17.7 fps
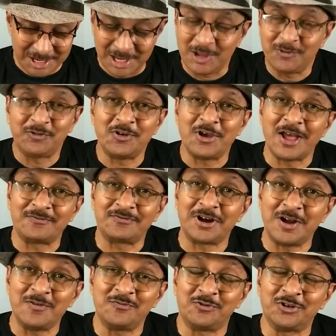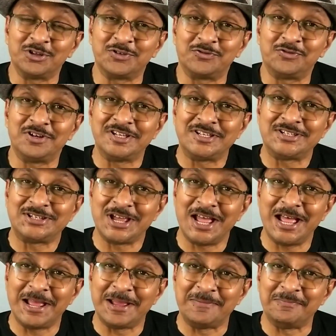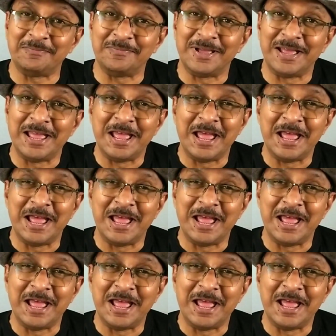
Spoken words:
if you have come for the first time,